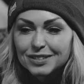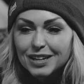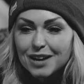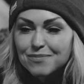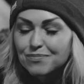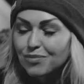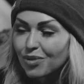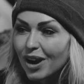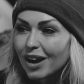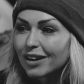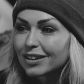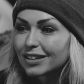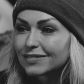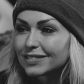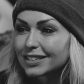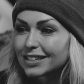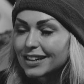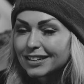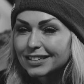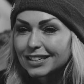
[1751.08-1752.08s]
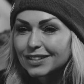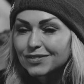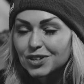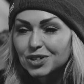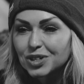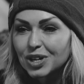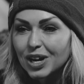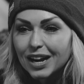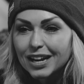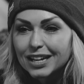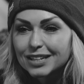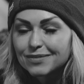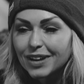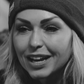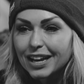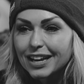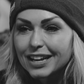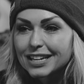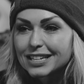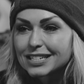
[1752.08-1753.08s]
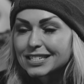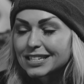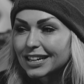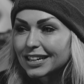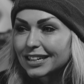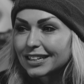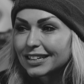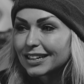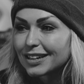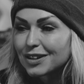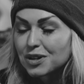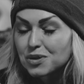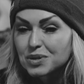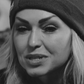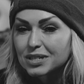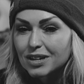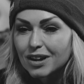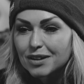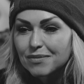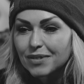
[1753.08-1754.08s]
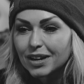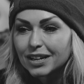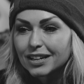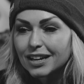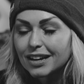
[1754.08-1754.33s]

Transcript: I'm proud of it. I never hide my age, and I always talk about it.